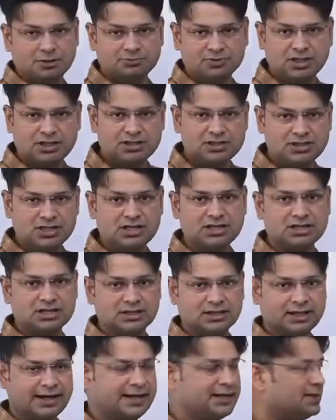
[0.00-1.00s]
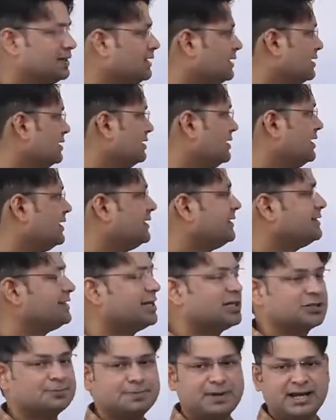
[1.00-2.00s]
of the gene, right? Gene is
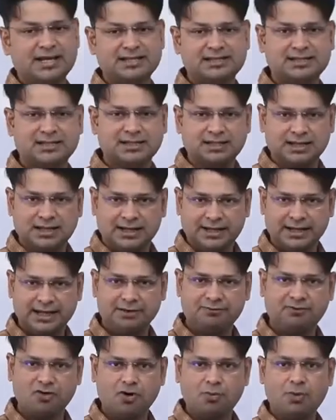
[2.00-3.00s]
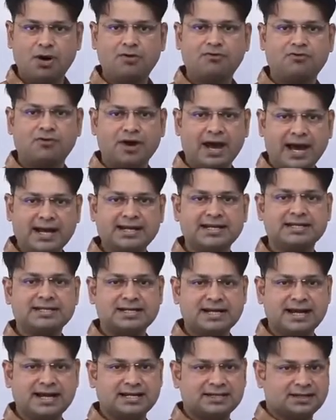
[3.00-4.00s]
expressed in form of any
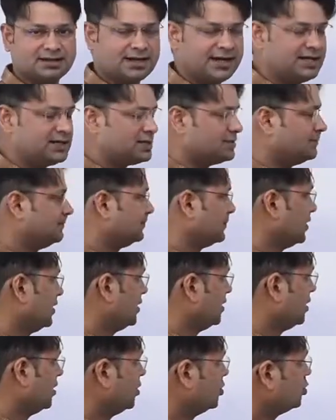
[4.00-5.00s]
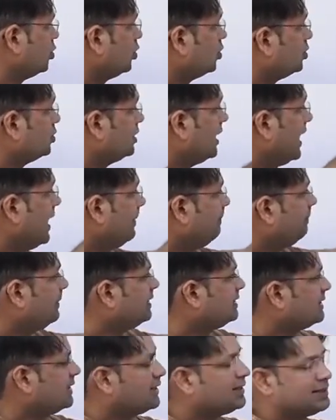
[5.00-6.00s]
trait, right? So
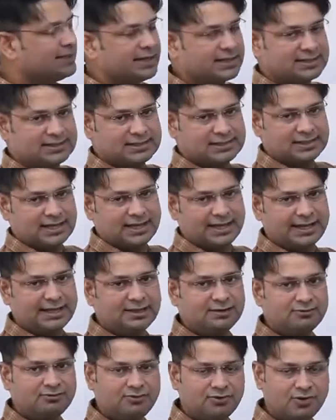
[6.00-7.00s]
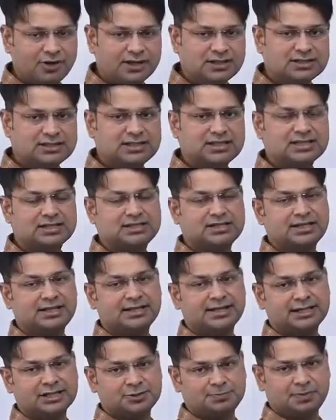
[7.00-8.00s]
epigenetics influences
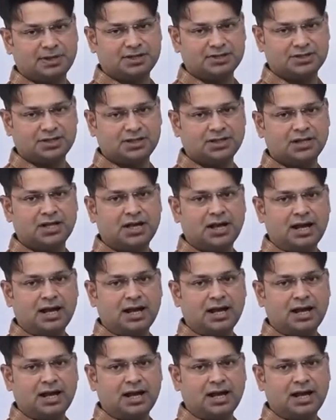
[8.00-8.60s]
gene expression,